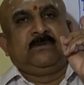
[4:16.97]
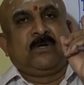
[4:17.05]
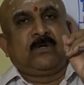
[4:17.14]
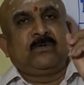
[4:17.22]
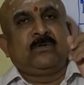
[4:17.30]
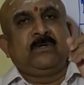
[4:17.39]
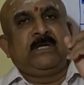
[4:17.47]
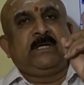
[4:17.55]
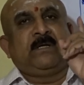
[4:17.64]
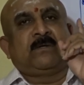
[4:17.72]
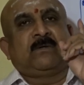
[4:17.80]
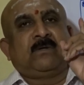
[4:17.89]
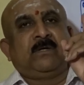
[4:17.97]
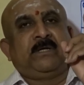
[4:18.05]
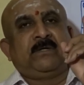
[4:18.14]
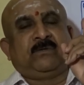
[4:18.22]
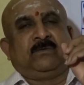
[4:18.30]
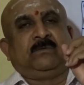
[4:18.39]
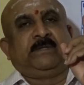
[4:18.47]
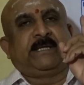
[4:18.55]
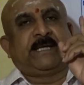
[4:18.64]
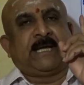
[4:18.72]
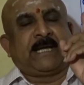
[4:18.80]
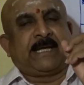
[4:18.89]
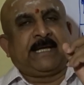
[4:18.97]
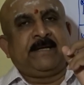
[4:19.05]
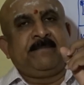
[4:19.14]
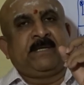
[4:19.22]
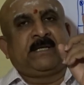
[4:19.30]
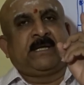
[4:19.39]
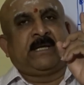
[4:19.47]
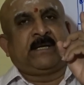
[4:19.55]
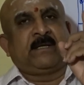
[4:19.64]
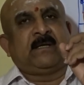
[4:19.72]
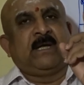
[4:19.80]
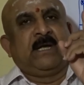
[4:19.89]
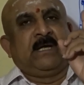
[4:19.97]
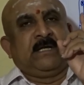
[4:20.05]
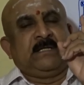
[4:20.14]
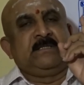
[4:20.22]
not only according to the academic career,